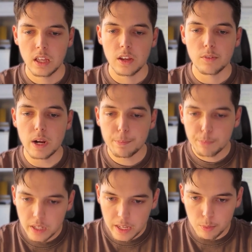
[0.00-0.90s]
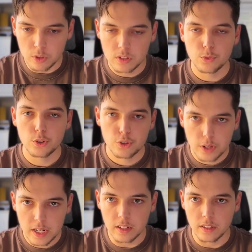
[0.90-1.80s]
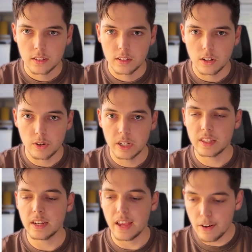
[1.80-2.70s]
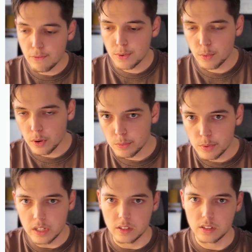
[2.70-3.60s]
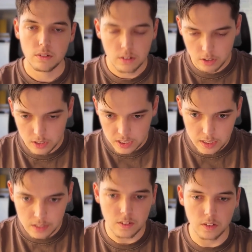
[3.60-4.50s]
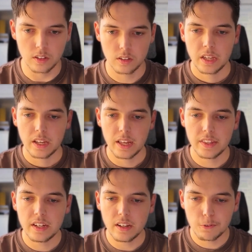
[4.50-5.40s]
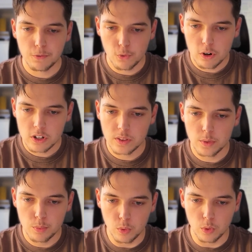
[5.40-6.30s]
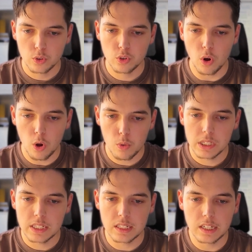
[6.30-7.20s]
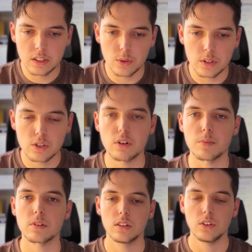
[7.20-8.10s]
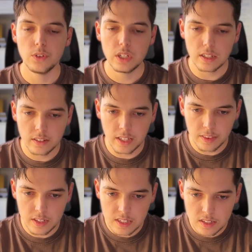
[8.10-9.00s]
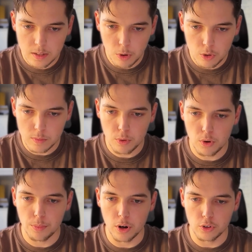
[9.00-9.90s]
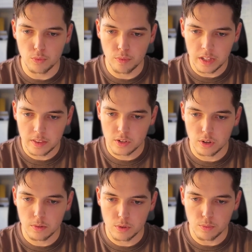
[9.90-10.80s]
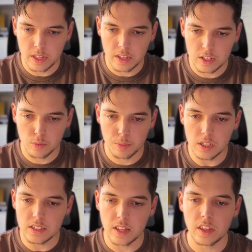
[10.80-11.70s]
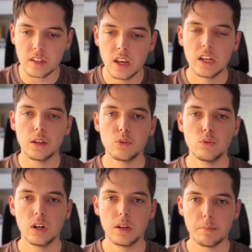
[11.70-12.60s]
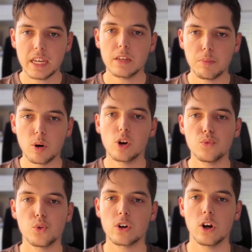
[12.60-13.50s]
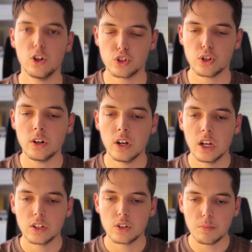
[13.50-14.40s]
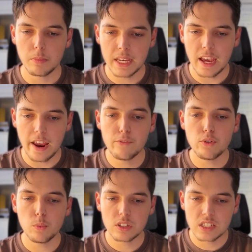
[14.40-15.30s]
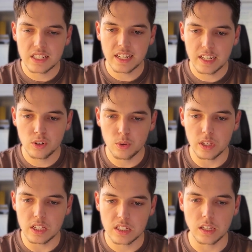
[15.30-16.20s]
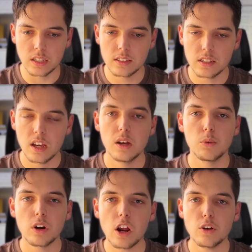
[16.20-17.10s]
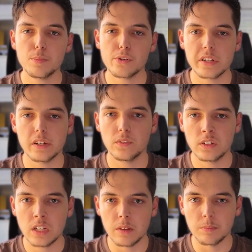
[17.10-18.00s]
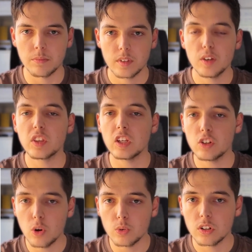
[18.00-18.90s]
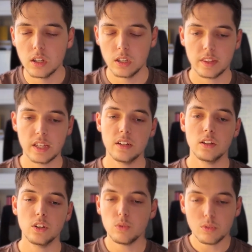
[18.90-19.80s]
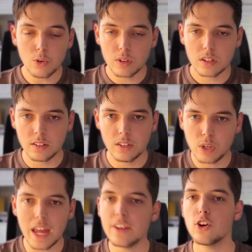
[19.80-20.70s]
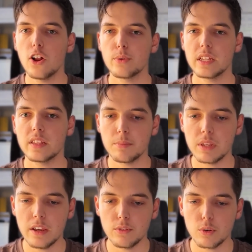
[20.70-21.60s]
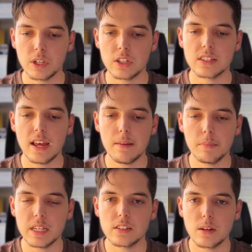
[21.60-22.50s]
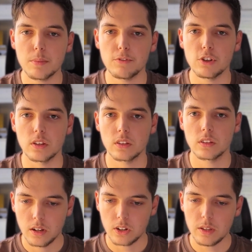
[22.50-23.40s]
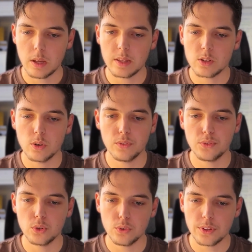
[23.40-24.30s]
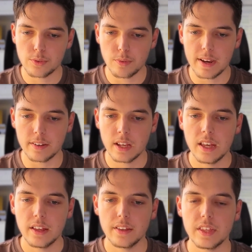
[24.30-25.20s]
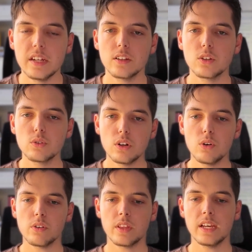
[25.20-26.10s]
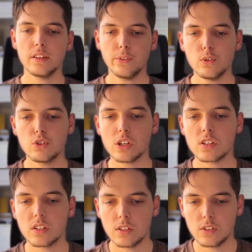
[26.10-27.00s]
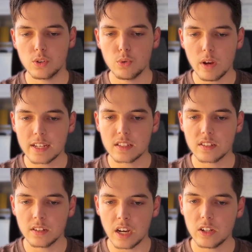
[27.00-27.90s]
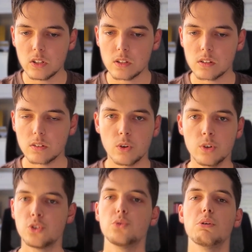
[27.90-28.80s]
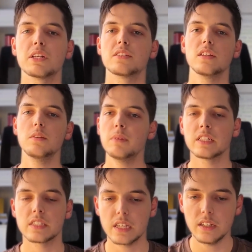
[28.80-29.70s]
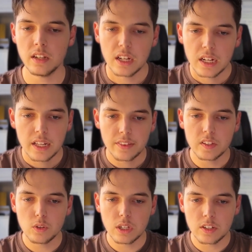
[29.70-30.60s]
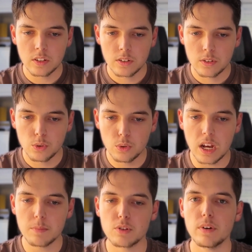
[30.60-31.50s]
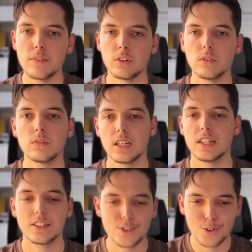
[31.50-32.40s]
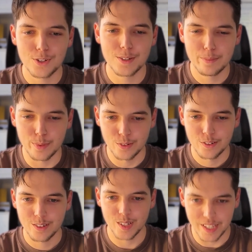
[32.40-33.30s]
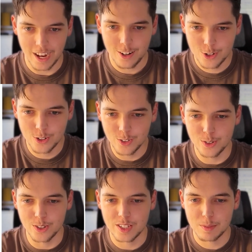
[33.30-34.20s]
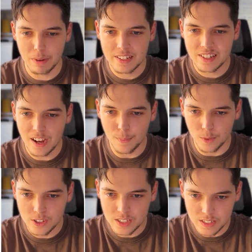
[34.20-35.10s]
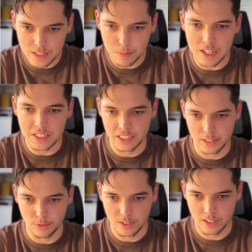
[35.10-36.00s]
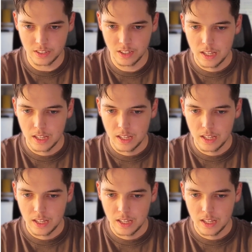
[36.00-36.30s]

Write playbooks for training. All right. That everyone reads consistently. And then enforce the rule to always stick to the script. You need, like, this is the most important part. You write the scripts, you write the SOPs, and then you make it part of your culture to make everyone stick to these things 100% of the time. If they don't, then you can't tolerate that behavior because that messes up everything. Okay. And so if you do this right, then you know that if you just 2x the dials or 2x the email sent, then you get 2 times the revenue. It's so simple. Like, actually do this. Spend time on systemizing everything.